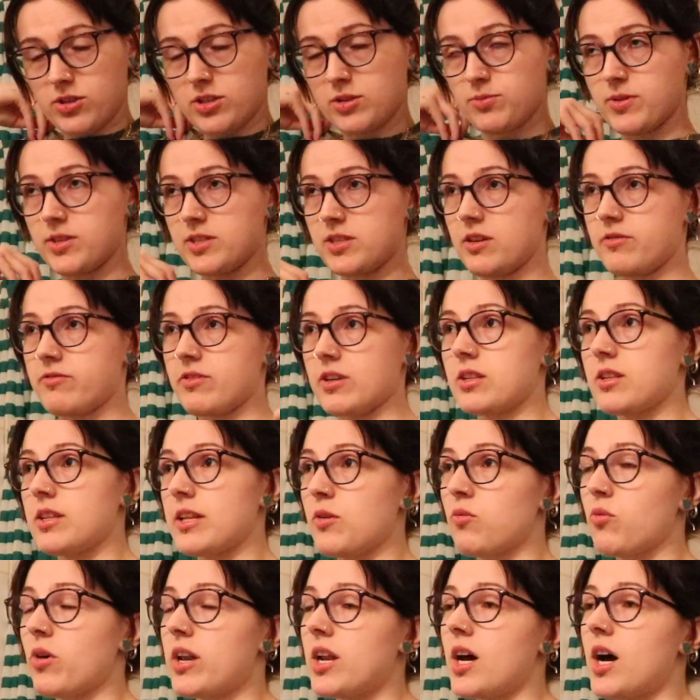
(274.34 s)
specifically
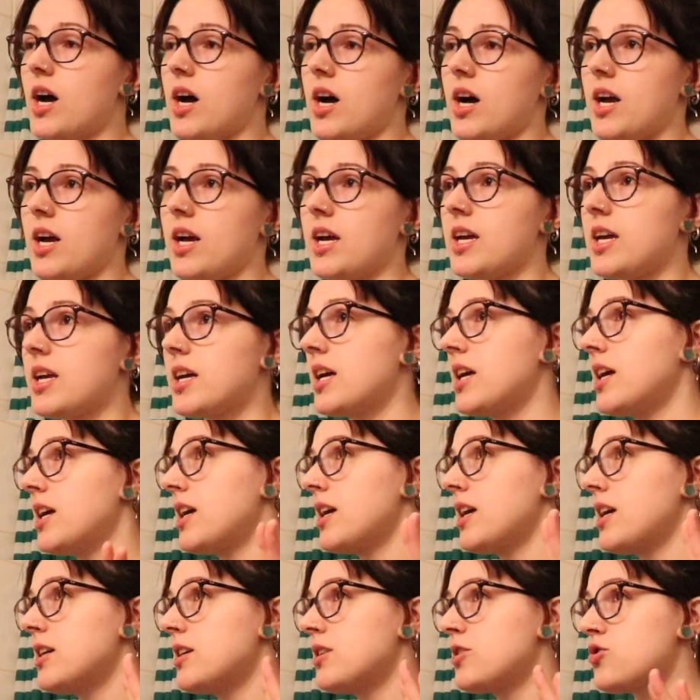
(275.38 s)
when I
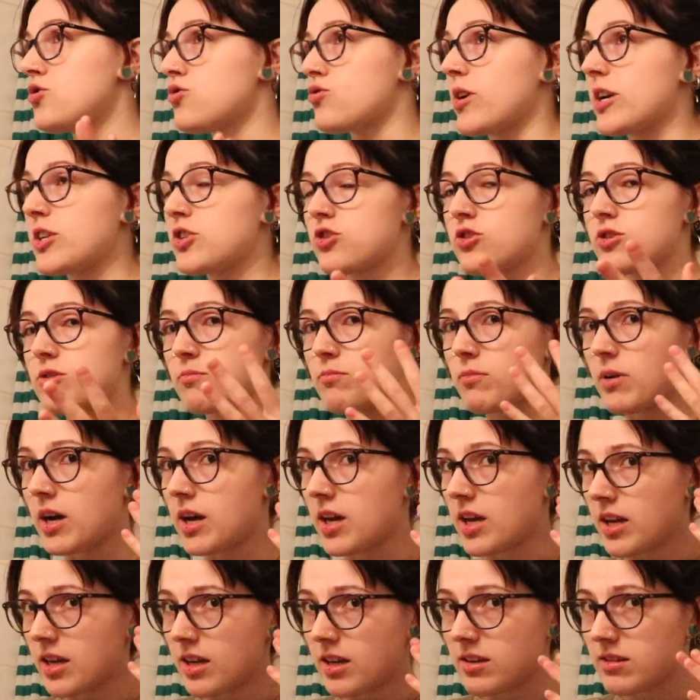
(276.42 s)
stretched
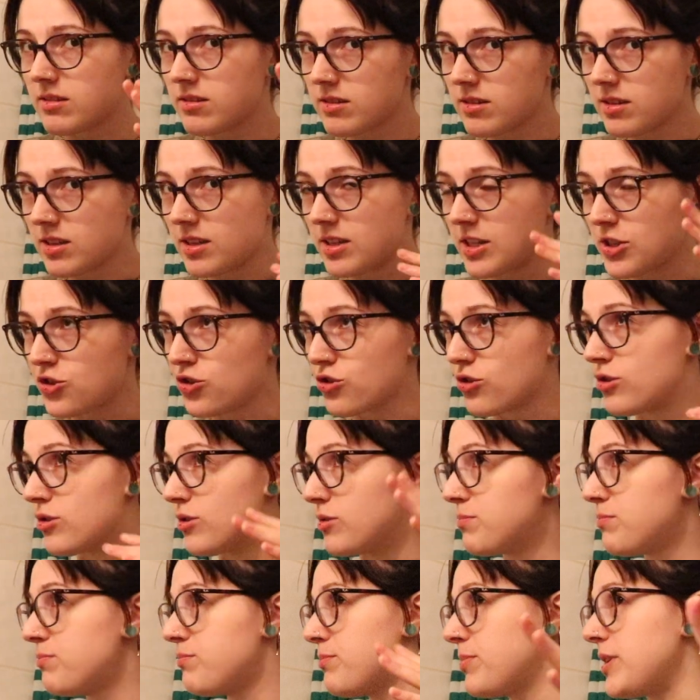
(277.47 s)
my
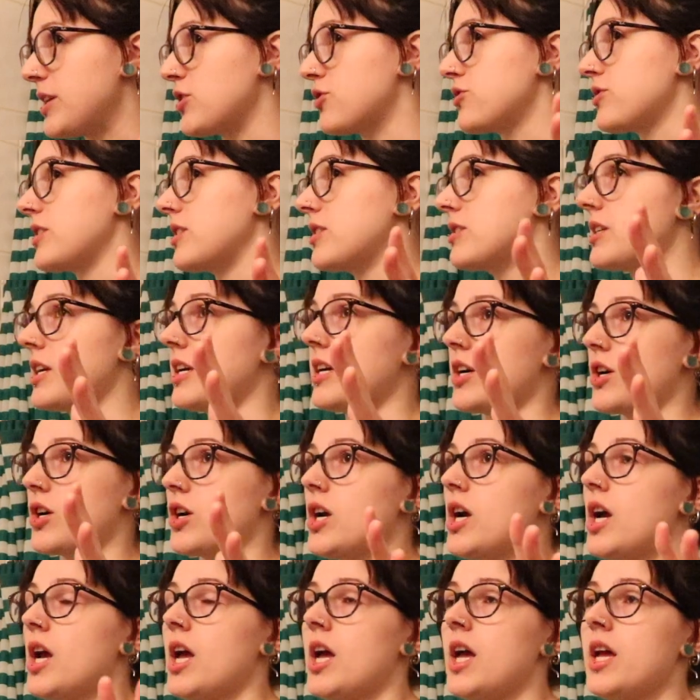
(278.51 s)
initial piercings
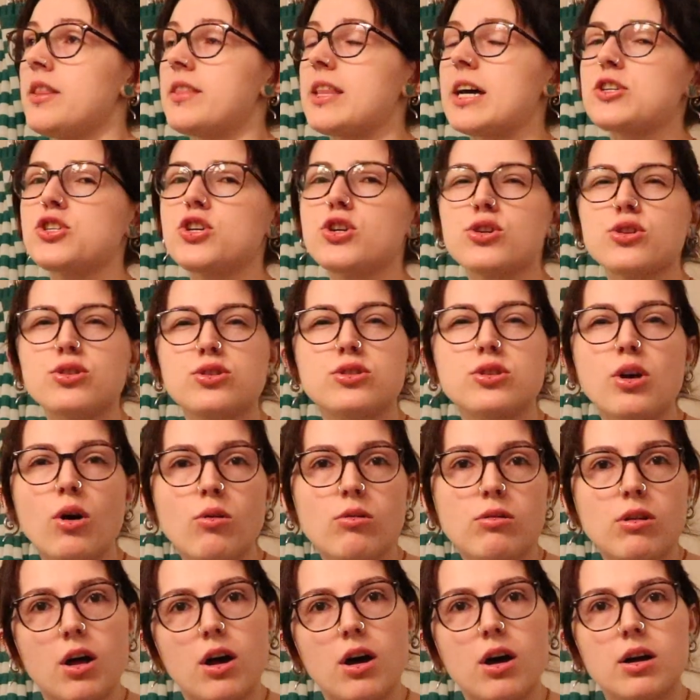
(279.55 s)
here, that took
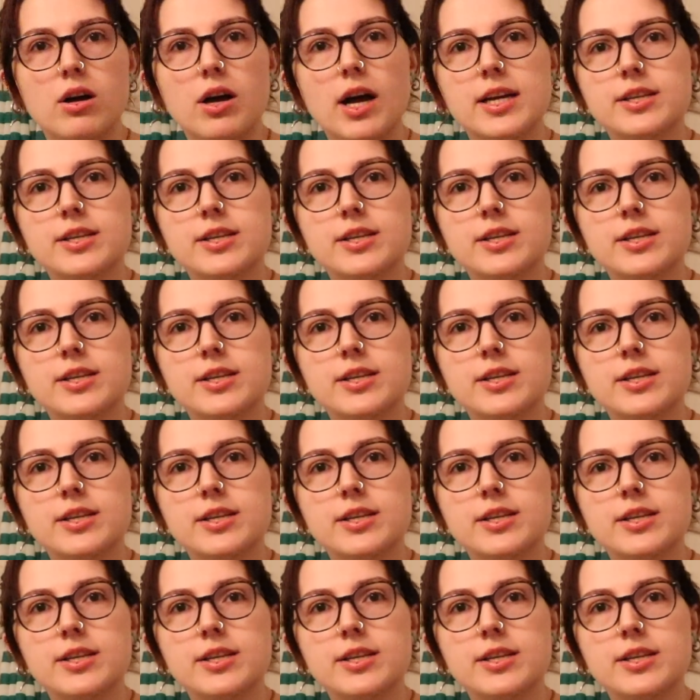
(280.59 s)
so long.